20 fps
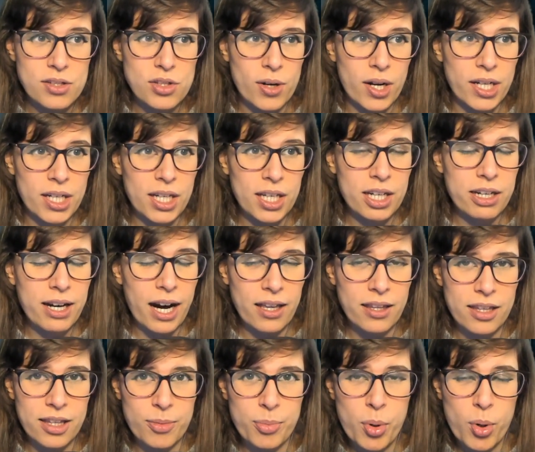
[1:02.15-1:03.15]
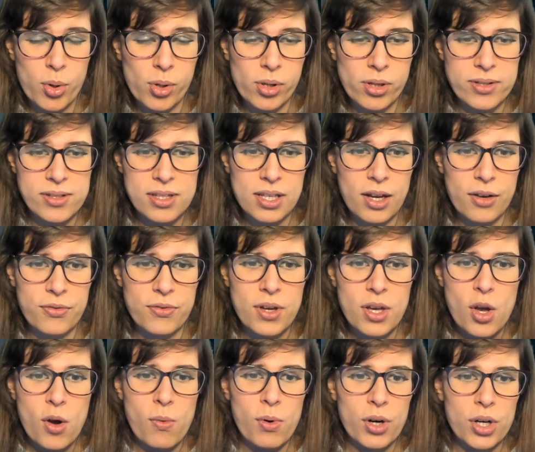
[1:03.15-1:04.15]
So I'm going to gather the portal stuff.
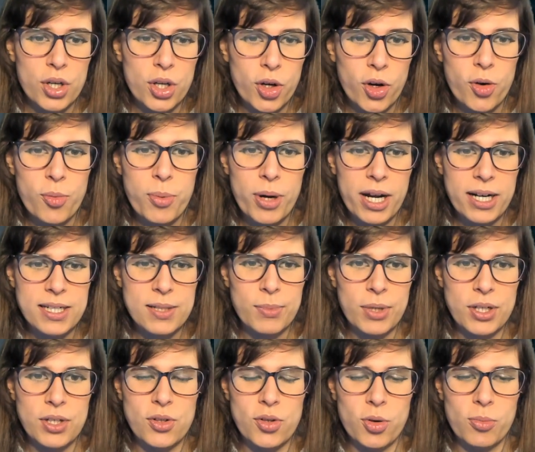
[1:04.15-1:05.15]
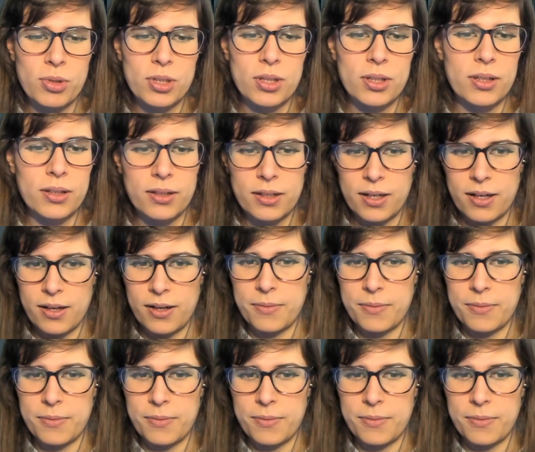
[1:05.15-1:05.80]
I'm going to go back to my normal